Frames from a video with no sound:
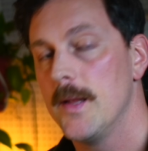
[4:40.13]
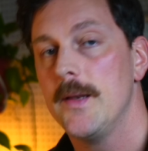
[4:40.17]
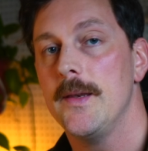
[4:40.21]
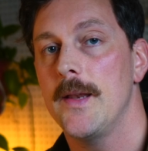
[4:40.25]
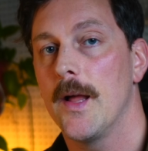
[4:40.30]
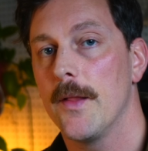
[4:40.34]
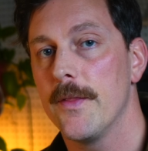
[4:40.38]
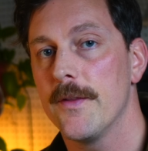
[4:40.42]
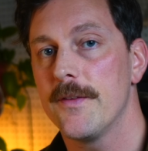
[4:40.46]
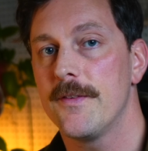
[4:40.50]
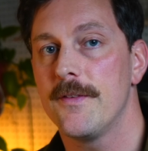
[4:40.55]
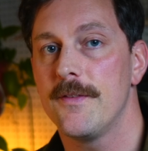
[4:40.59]

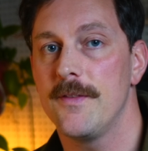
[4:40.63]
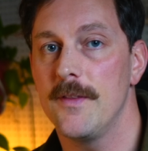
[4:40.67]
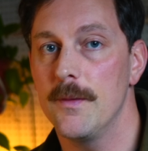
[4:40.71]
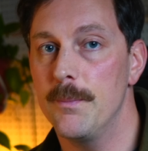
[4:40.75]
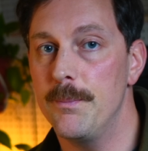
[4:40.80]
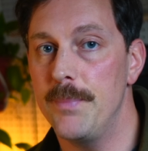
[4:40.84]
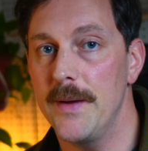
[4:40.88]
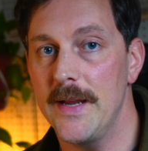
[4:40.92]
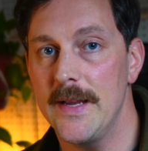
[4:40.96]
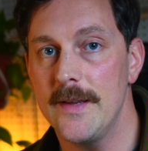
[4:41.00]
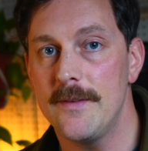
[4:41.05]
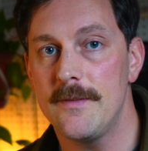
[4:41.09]
Now this is the
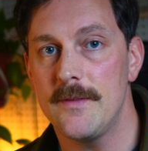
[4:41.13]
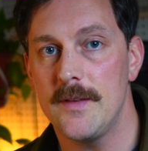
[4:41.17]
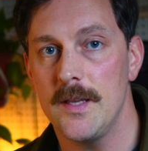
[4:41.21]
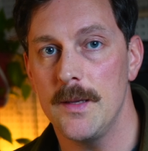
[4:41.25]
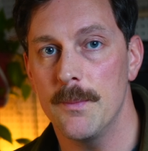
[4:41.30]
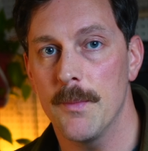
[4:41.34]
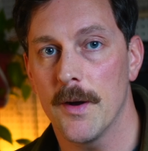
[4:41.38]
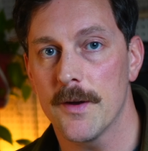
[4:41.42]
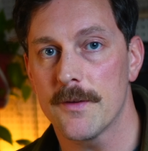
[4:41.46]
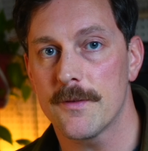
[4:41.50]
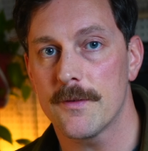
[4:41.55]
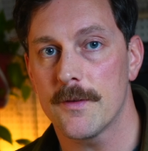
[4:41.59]
base
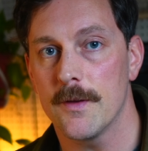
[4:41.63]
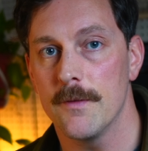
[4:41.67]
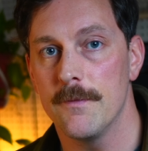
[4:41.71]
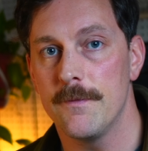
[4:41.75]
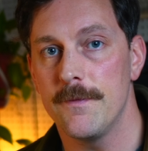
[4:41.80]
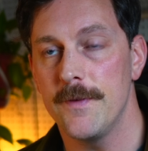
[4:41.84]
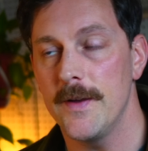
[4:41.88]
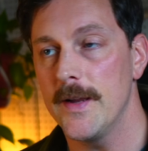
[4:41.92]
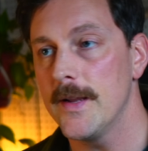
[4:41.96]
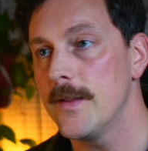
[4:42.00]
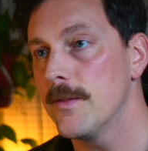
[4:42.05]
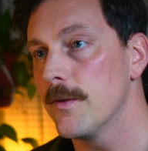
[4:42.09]
tmux
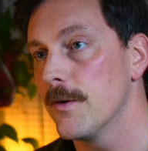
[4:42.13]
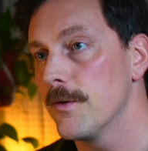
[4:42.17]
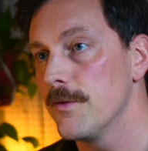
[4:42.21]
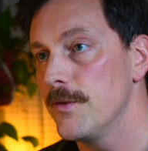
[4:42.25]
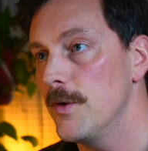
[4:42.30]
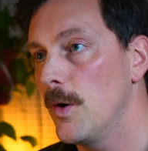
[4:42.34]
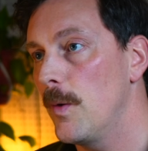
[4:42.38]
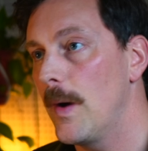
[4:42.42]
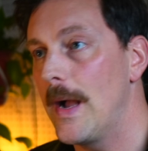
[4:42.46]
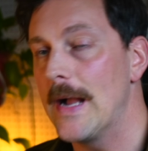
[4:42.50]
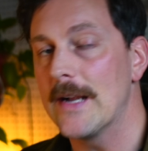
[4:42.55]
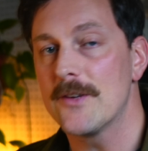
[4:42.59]
config. There's
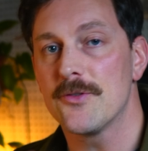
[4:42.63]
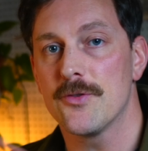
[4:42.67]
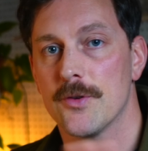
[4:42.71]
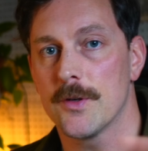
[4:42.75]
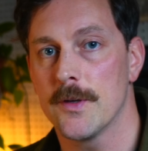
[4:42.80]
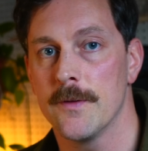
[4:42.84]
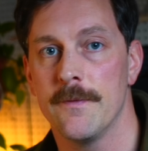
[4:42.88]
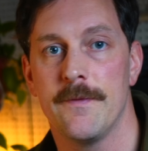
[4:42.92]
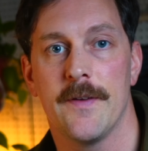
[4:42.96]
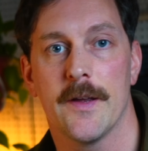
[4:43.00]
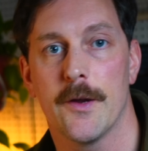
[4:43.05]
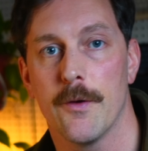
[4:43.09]
no extra
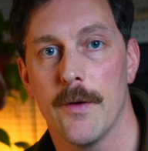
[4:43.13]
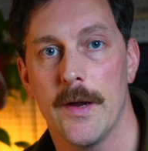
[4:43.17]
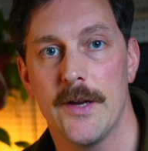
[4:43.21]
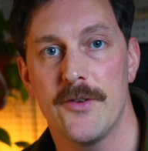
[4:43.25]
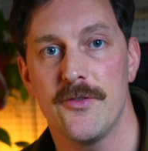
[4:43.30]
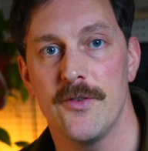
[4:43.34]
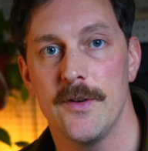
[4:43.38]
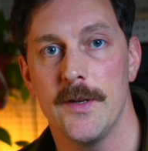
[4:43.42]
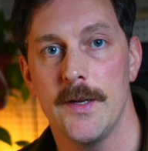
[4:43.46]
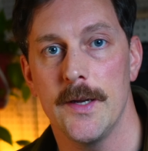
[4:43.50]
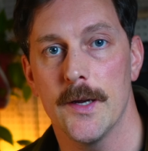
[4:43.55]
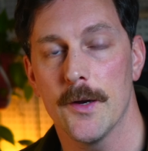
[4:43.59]

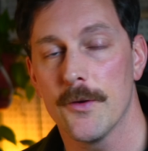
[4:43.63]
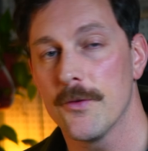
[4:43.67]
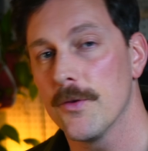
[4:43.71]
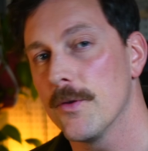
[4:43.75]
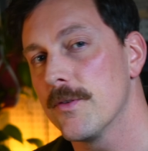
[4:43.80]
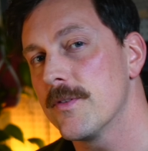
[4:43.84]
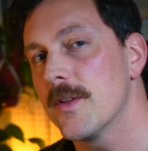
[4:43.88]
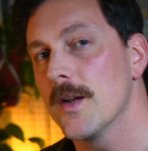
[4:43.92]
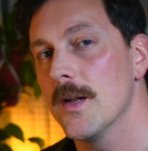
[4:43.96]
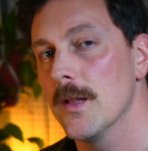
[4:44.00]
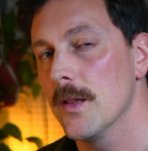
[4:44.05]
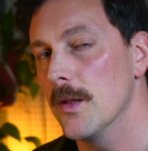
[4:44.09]
configuration here, so
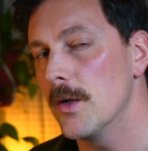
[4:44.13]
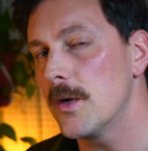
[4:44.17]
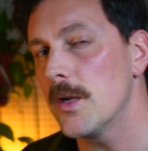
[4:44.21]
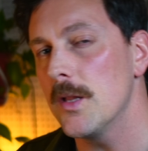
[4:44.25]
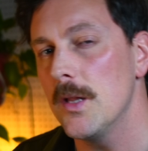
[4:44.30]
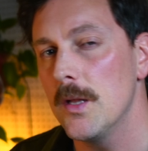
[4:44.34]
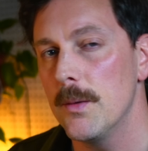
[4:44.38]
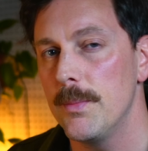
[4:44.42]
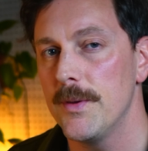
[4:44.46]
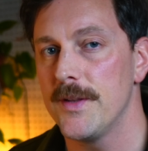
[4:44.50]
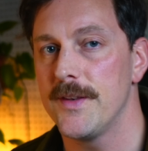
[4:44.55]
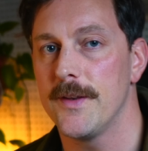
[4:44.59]
it's gonna look a
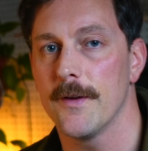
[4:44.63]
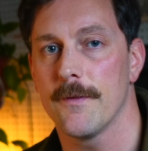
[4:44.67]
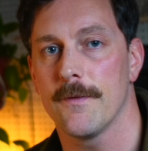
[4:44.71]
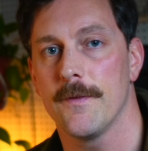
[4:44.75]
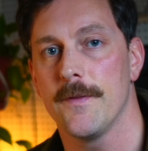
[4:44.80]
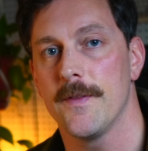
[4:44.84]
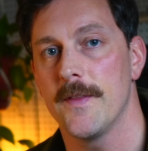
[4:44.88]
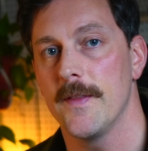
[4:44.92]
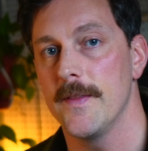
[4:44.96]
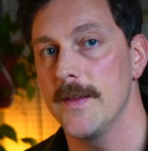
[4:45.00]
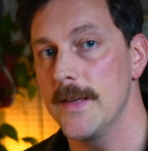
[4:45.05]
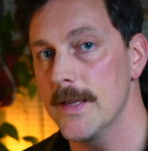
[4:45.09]
little bit
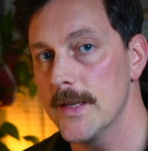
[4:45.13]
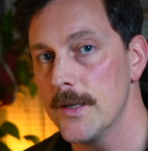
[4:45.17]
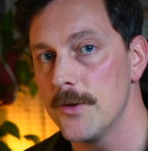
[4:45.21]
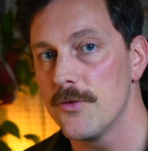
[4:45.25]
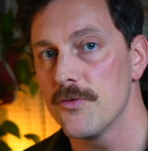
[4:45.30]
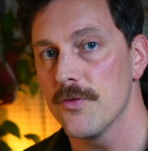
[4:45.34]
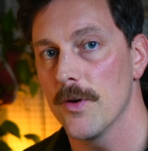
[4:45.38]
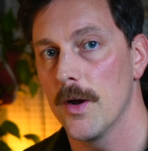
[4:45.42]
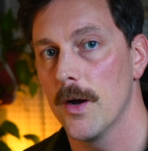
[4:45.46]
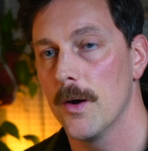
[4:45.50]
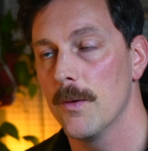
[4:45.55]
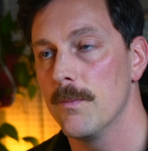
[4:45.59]
different than the
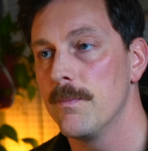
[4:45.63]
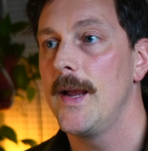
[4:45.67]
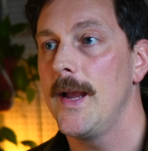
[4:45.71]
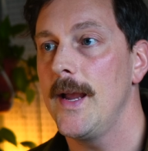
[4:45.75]
intro,